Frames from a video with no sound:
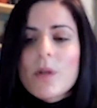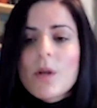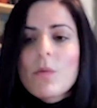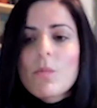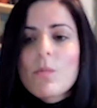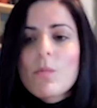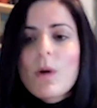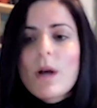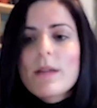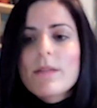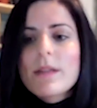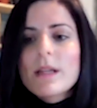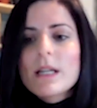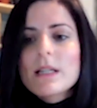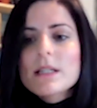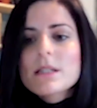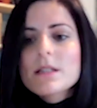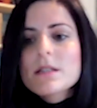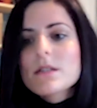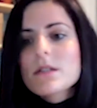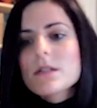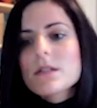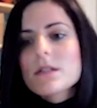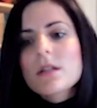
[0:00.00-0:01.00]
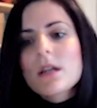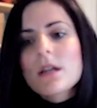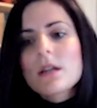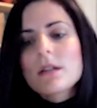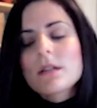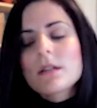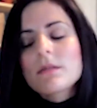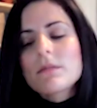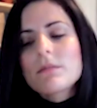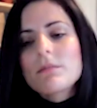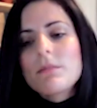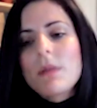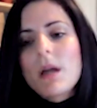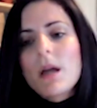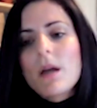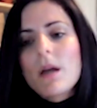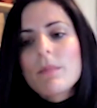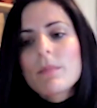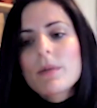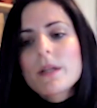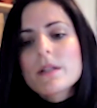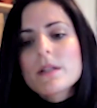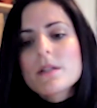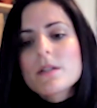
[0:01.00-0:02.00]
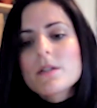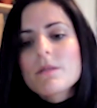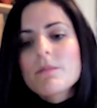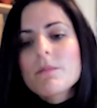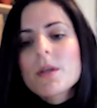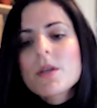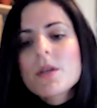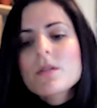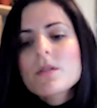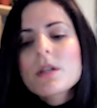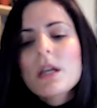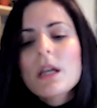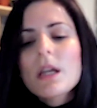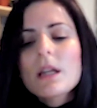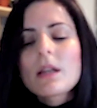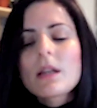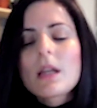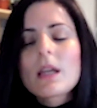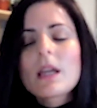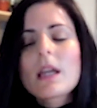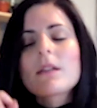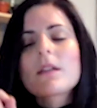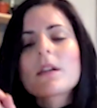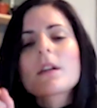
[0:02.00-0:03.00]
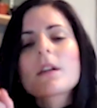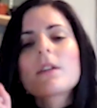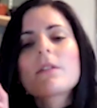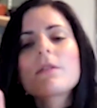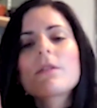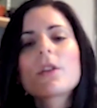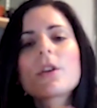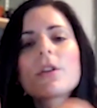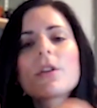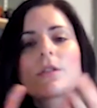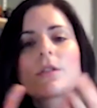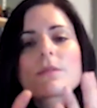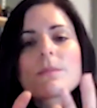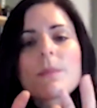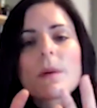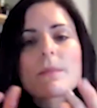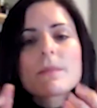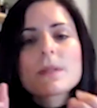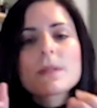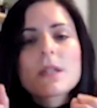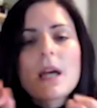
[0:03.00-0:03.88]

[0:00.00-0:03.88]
where they listen to certain pieces of music and they get the kind of goosebumps,